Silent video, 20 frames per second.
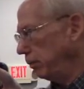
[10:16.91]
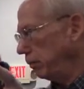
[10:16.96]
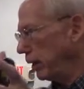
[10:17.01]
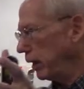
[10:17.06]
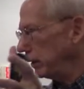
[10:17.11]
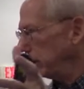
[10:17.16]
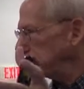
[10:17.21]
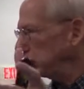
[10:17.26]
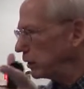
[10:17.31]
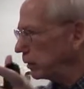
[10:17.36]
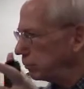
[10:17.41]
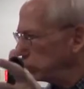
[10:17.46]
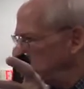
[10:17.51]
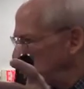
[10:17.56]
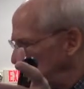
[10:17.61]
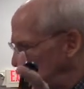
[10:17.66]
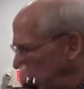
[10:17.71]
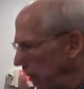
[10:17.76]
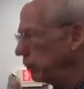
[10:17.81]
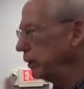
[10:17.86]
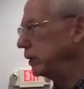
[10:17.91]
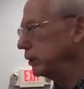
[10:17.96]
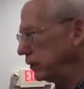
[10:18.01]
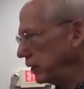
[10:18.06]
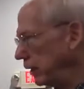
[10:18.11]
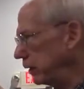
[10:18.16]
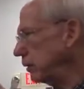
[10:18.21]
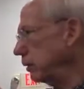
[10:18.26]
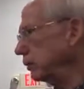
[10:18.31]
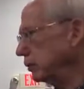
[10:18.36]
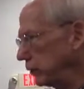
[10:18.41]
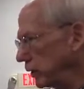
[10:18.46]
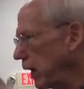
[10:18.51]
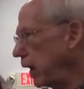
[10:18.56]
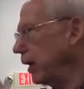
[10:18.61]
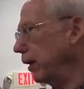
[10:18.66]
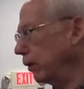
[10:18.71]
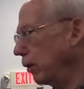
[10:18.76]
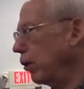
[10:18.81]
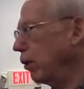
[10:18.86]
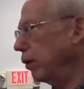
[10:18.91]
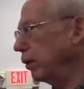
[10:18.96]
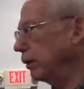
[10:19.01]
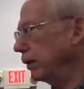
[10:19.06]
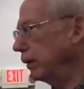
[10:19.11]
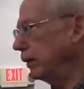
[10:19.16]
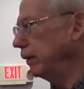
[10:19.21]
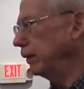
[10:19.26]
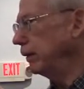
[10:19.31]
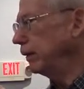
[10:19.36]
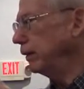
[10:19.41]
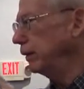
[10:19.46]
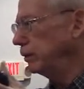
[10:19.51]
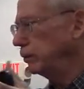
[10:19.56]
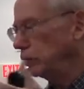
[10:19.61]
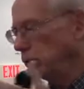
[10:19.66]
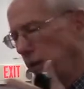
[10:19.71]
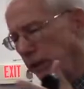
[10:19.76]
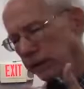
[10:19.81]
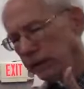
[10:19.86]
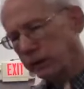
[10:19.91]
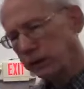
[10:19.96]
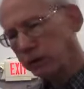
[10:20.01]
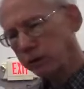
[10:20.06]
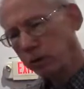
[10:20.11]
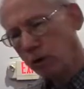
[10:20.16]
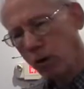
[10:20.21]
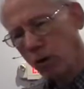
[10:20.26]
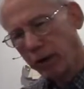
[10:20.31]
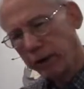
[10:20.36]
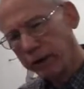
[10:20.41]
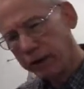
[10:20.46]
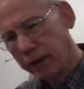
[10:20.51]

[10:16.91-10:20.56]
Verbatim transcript: But some, to some extent, there's dialogue. So I just call